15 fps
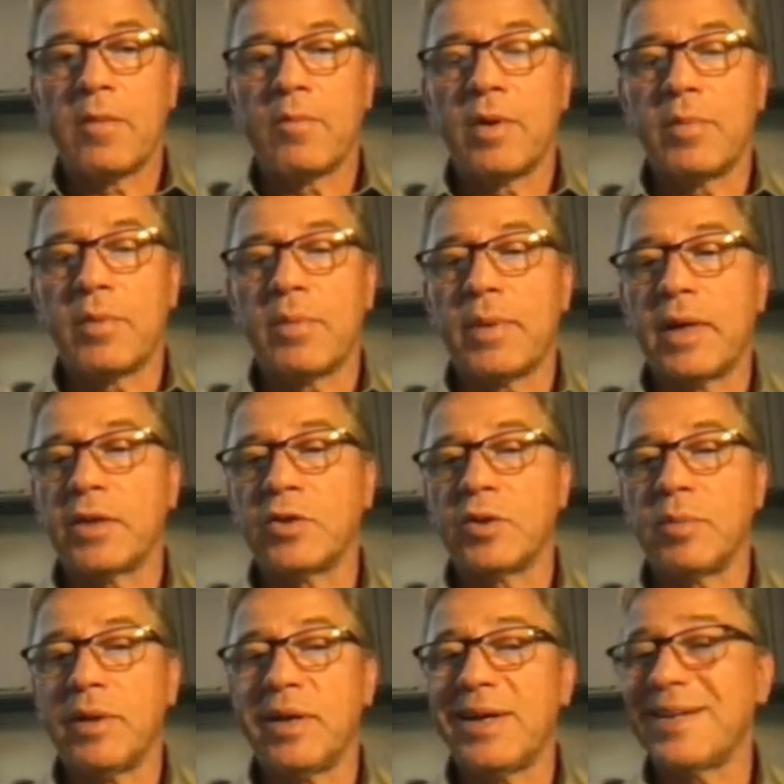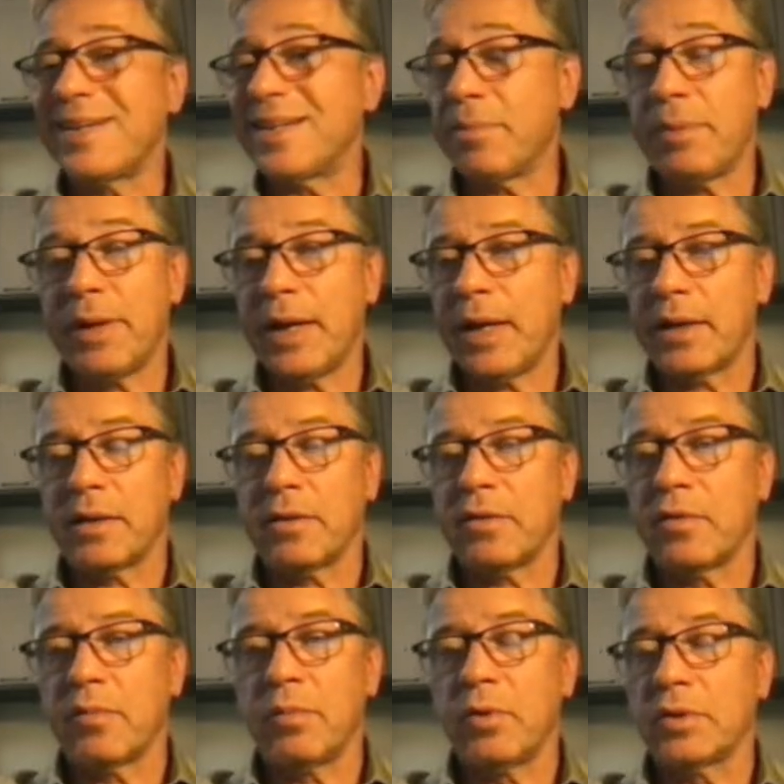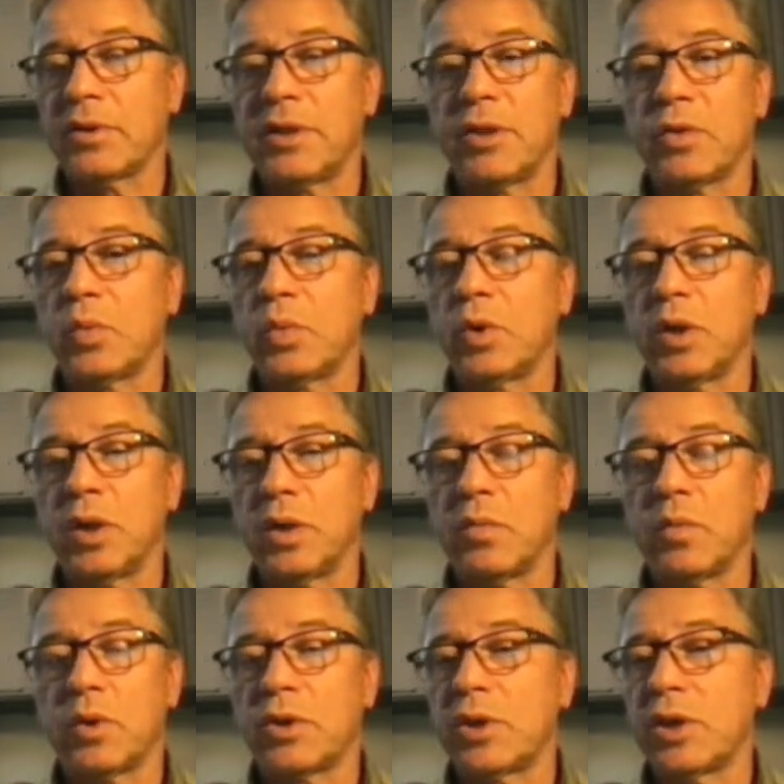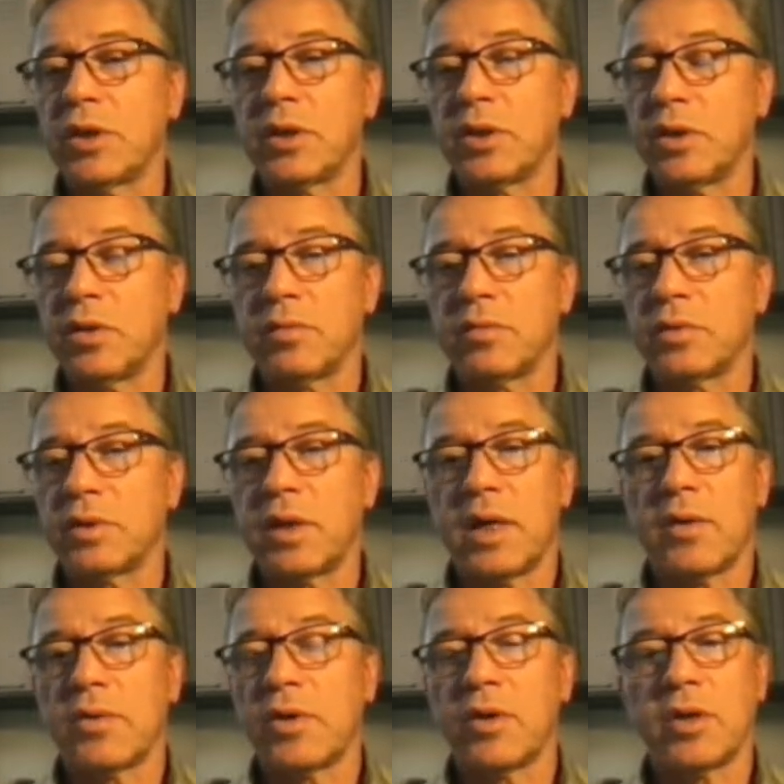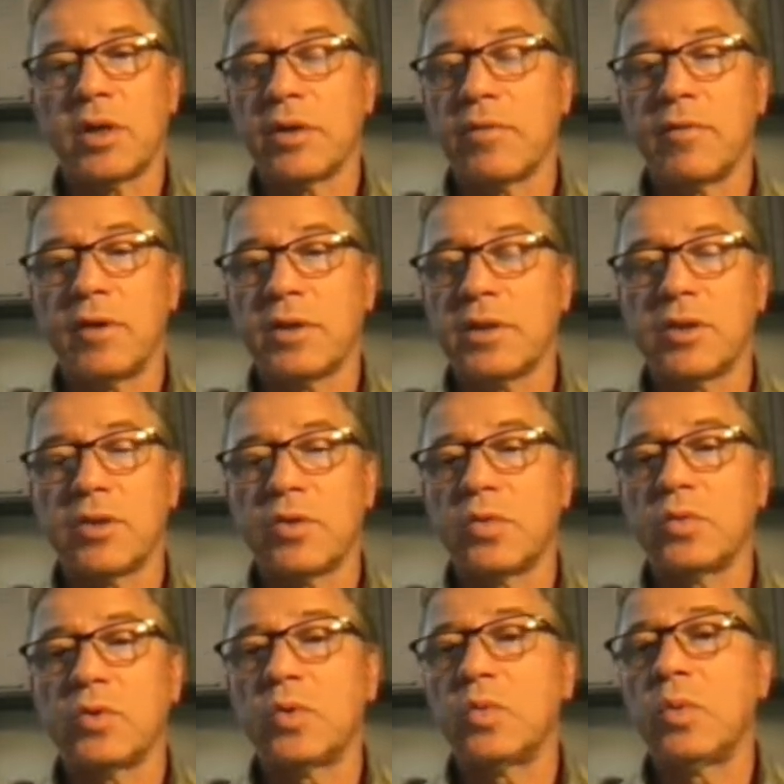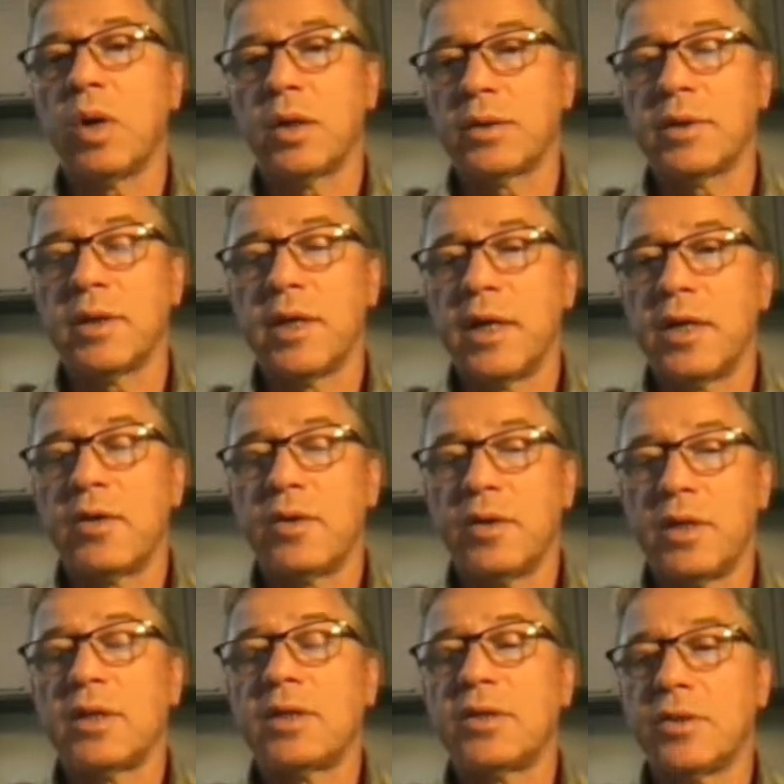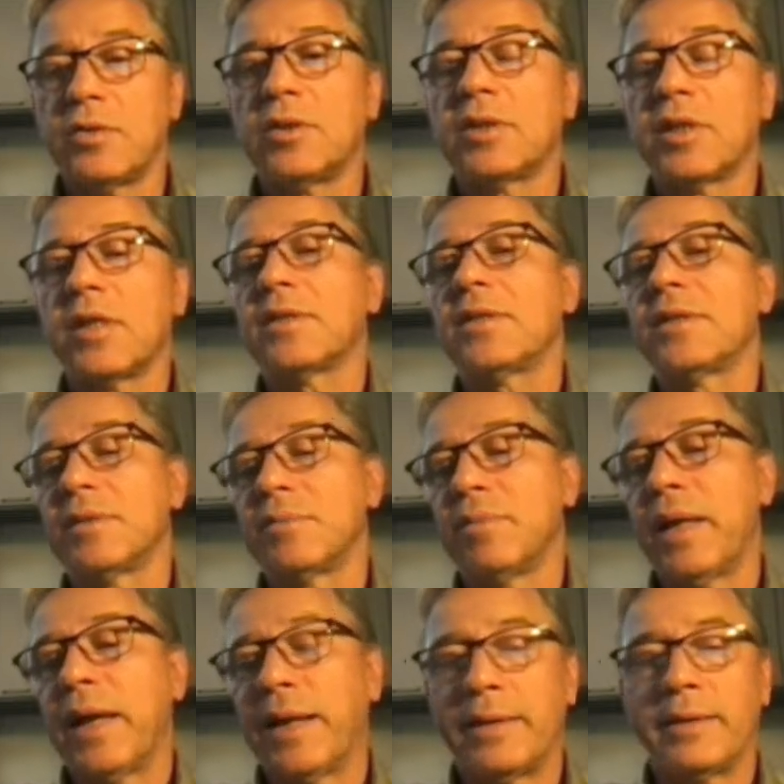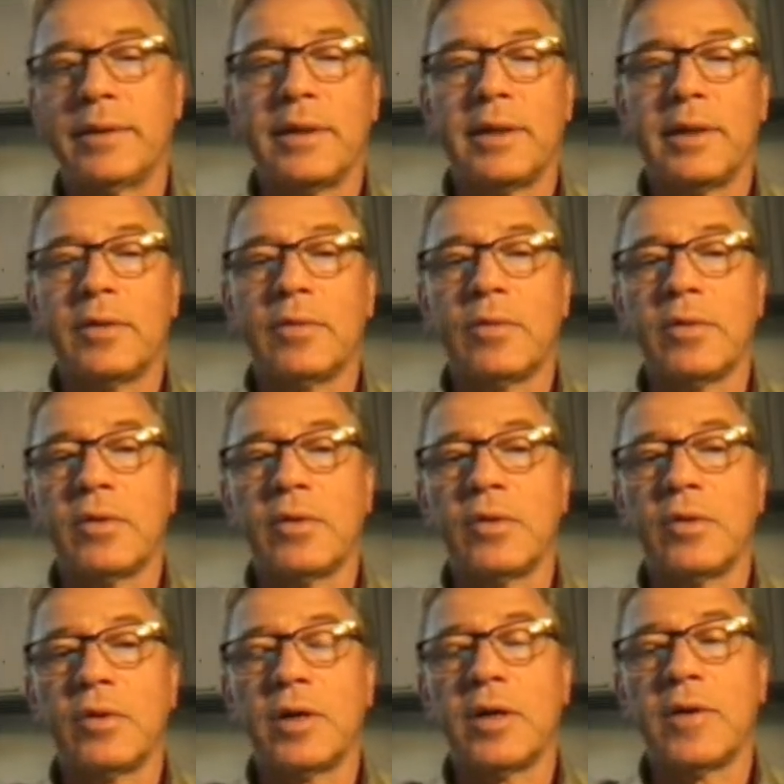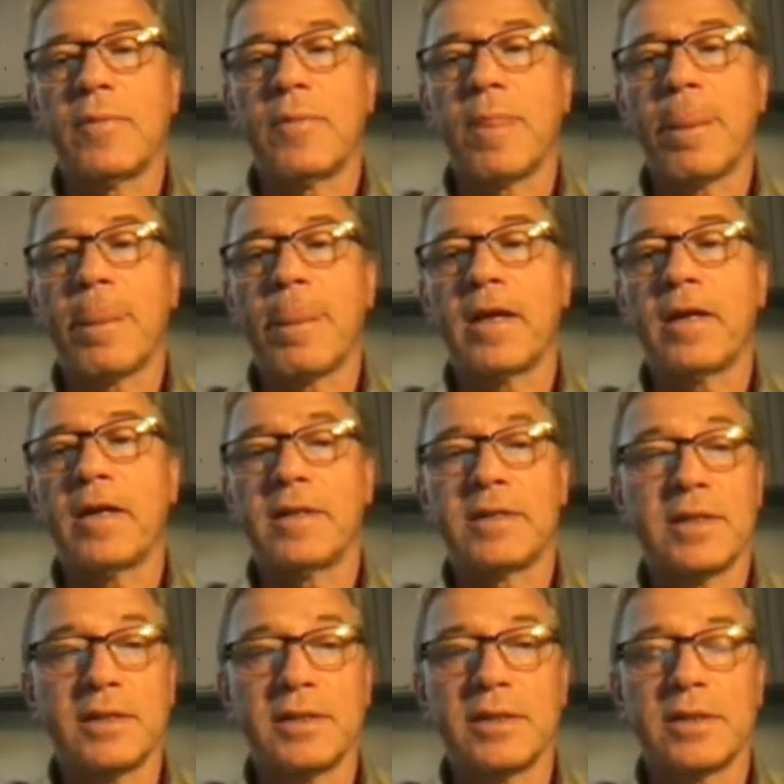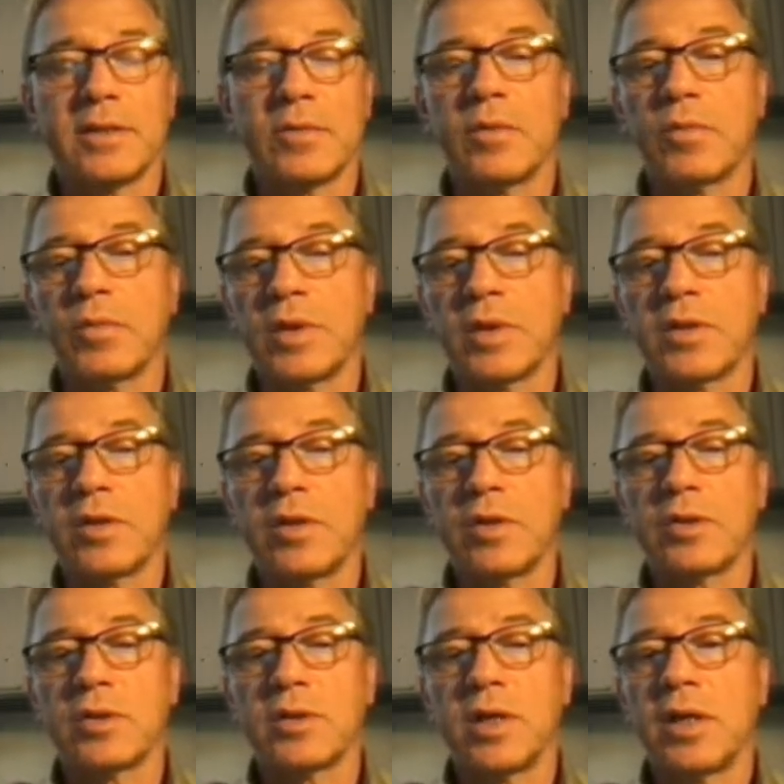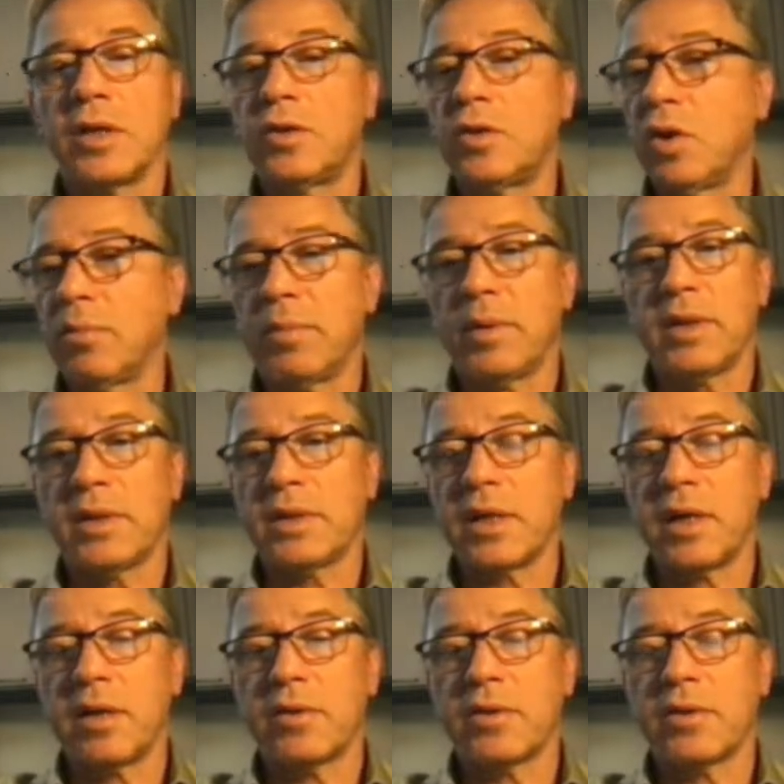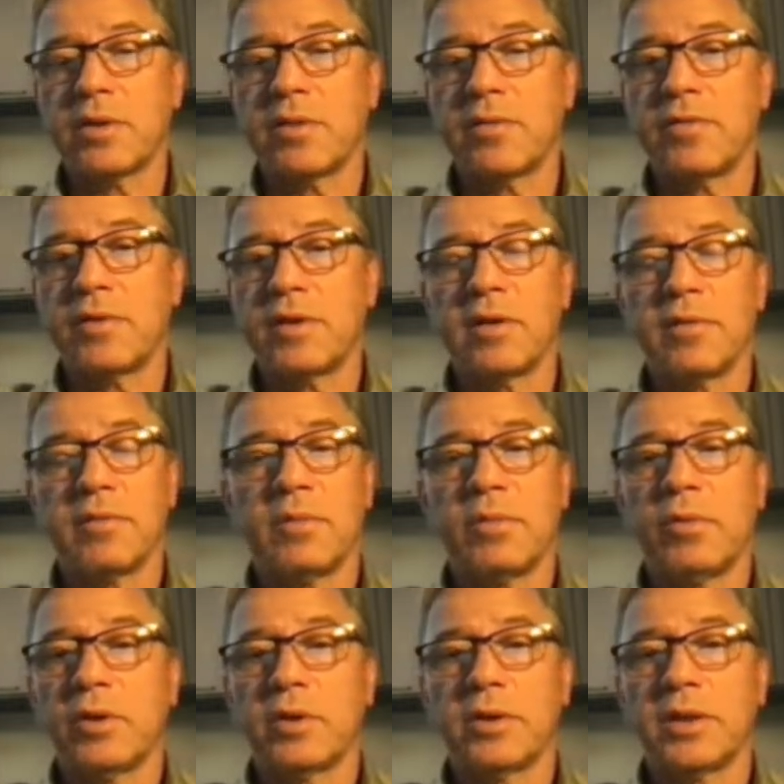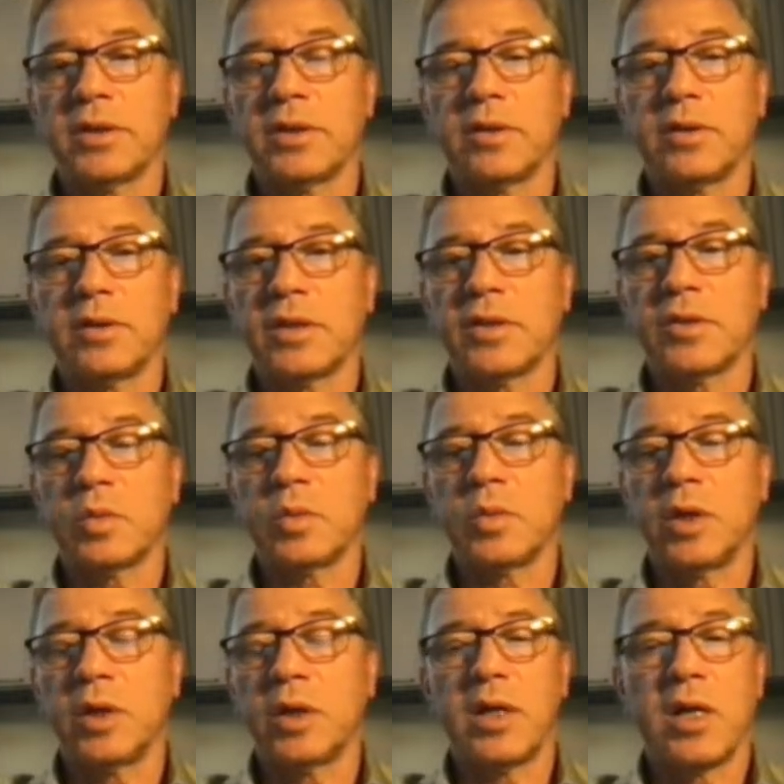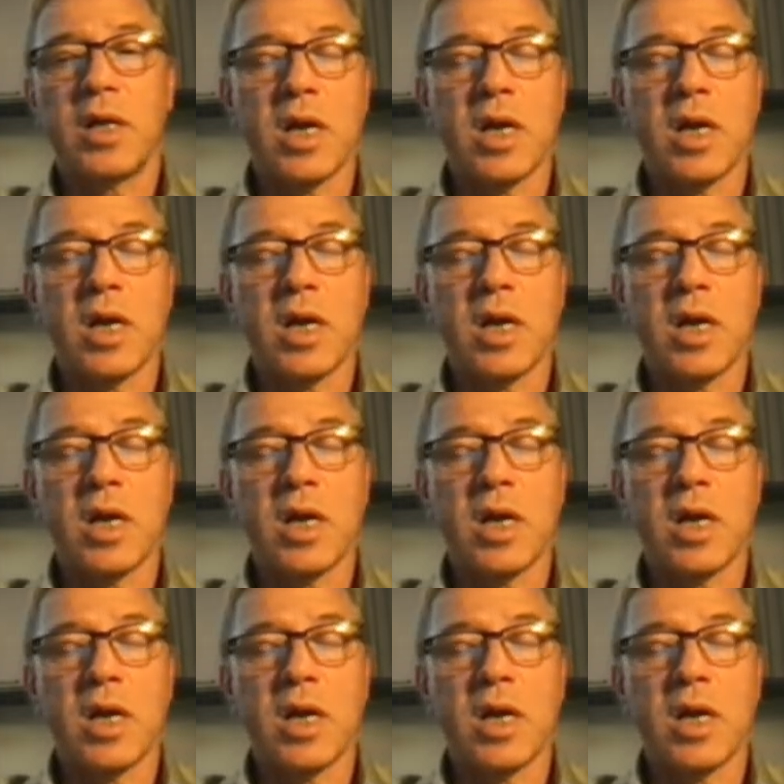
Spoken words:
Be prepared to apply another plan. If your block didn't work, what you're going to do? How are you going to convert it to what? You need to discuss this plan with your assistants and with the surgeons. Don't be discouraged if the block doesn't work.